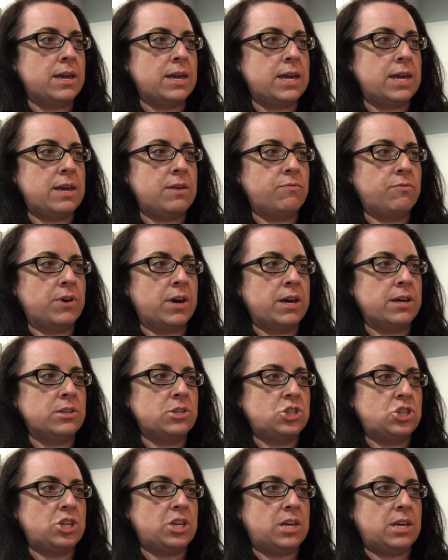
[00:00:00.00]
E flat,
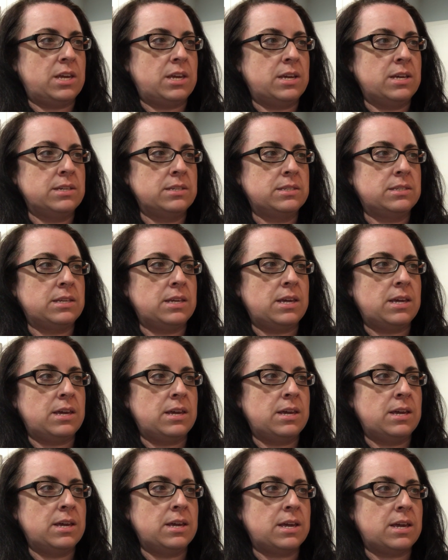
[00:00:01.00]
G,
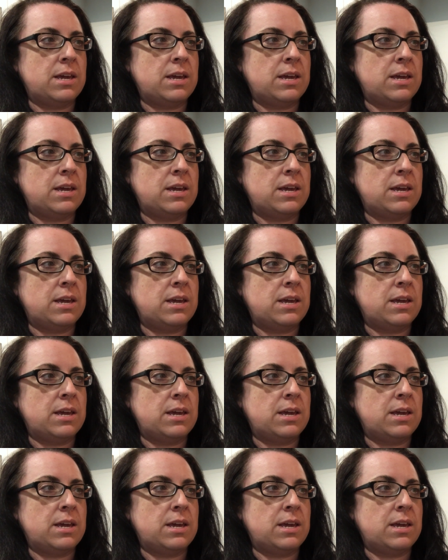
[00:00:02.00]
C,